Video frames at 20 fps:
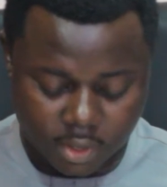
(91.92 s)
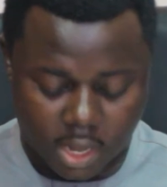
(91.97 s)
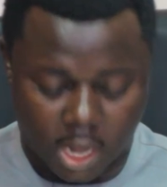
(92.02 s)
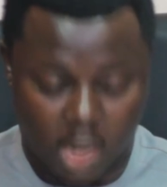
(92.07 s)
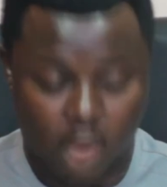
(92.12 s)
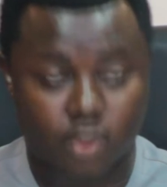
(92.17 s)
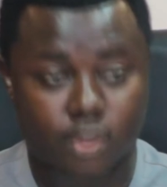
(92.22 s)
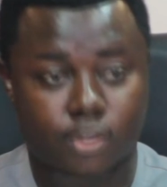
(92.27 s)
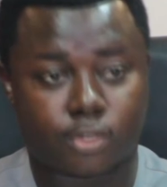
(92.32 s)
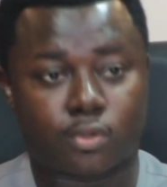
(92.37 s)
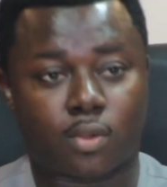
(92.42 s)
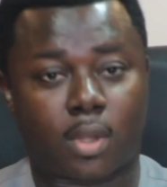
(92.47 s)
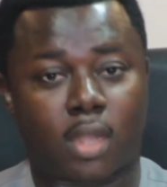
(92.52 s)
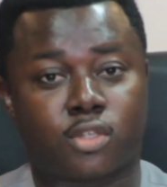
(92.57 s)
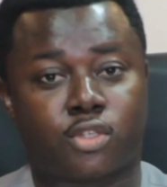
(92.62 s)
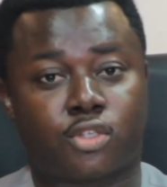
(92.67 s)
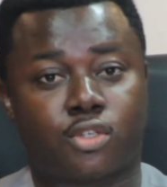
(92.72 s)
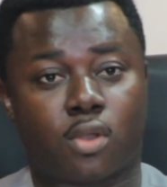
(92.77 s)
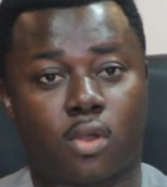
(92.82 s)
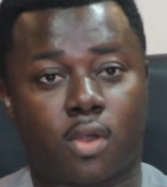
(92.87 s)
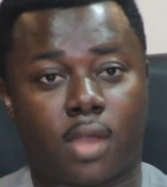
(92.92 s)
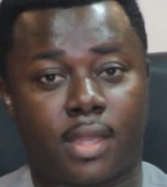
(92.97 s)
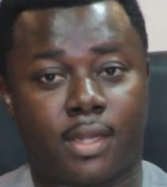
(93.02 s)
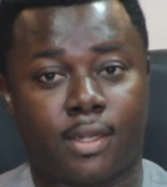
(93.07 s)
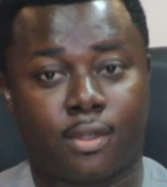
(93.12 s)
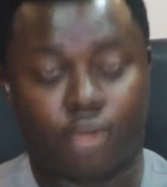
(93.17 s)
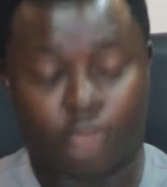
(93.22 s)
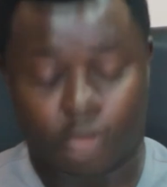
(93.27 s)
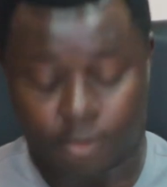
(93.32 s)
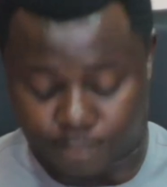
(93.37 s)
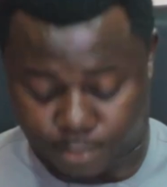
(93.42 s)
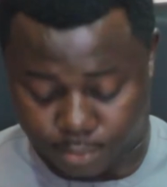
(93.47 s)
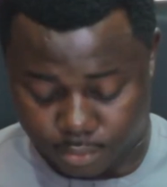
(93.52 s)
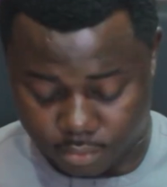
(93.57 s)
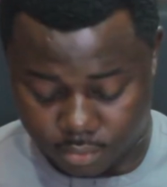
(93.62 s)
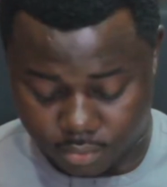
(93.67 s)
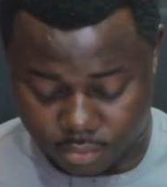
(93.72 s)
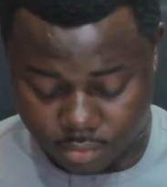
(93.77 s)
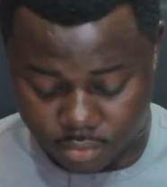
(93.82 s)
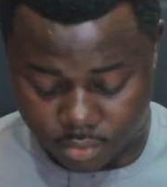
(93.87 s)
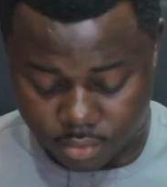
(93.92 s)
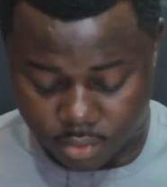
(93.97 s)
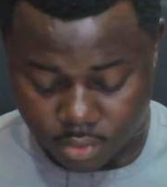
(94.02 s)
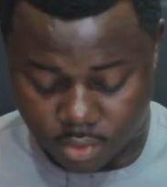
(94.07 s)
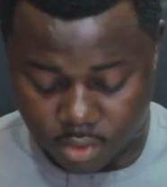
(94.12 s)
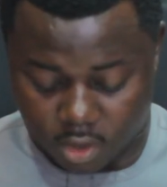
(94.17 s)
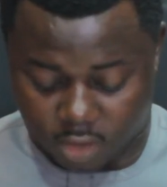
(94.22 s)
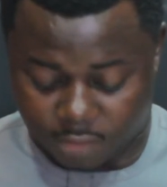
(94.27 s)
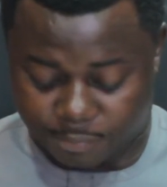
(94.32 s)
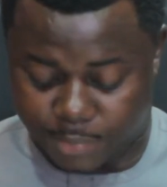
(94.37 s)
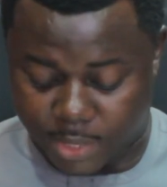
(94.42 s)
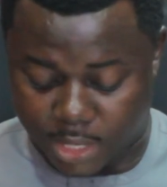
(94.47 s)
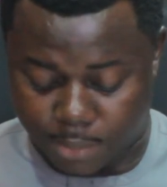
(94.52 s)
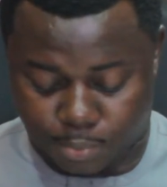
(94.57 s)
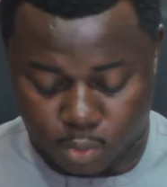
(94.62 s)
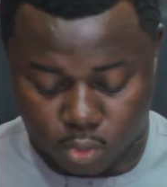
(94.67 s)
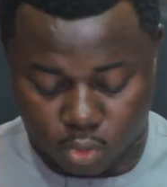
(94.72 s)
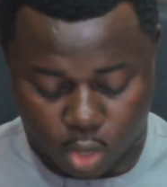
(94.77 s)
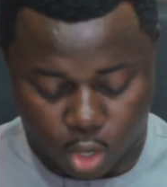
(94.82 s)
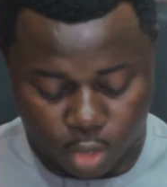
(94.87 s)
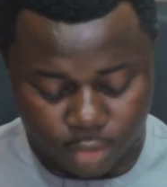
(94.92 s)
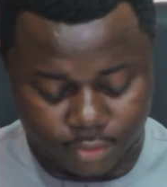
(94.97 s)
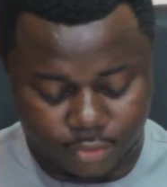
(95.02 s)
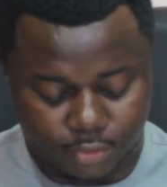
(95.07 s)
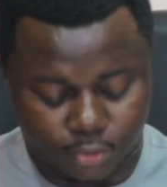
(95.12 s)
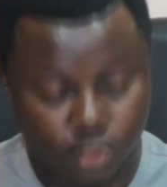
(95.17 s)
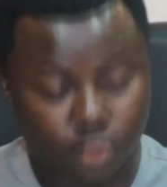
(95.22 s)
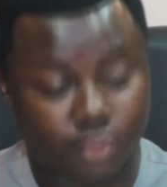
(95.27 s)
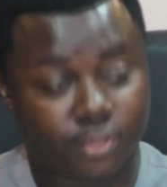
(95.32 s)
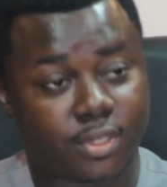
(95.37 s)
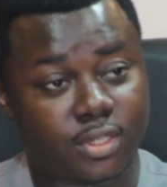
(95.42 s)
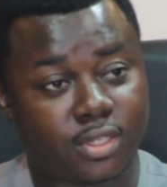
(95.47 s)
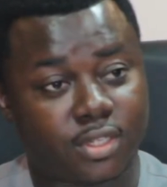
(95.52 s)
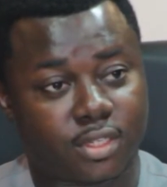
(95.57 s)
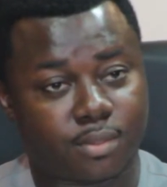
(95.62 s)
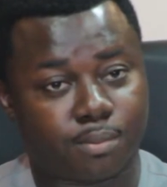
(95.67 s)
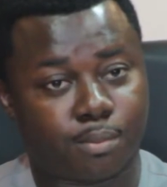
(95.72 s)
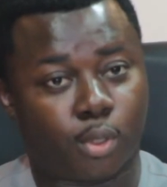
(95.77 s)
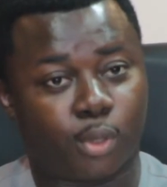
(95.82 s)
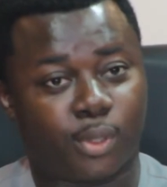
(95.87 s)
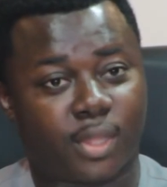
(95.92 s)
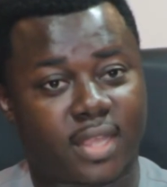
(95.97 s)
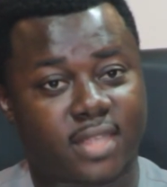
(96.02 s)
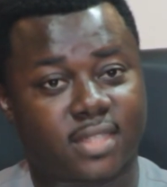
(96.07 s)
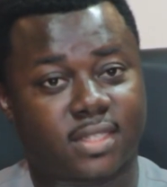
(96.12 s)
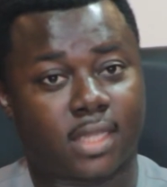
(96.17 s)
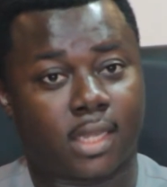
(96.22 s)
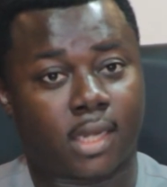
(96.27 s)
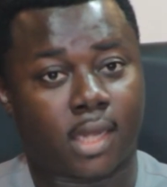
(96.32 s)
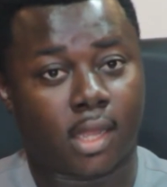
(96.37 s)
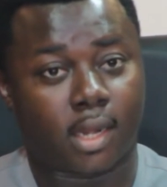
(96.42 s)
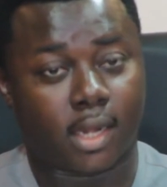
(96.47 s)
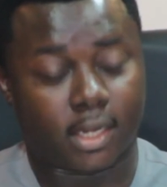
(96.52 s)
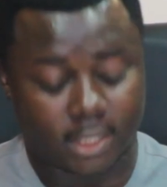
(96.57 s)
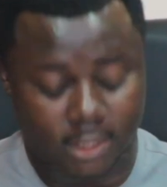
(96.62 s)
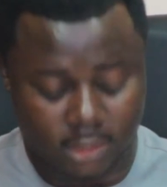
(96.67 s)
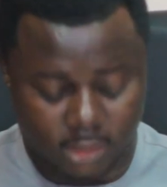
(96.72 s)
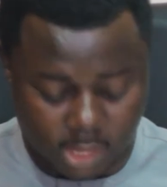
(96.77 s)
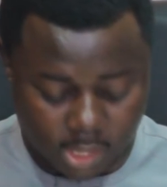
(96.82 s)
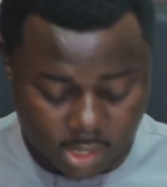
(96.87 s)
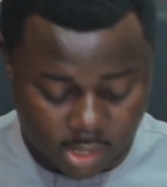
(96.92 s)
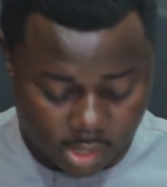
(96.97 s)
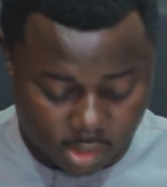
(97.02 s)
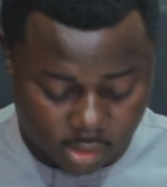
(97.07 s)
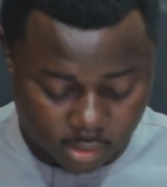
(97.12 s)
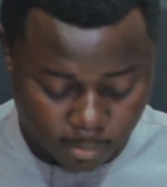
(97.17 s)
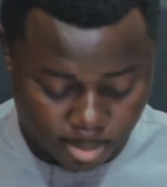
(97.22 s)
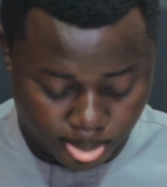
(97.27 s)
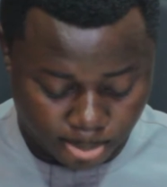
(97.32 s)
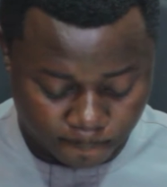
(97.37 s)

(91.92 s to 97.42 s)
I wish to assure any group of people or institutions, both external and internal,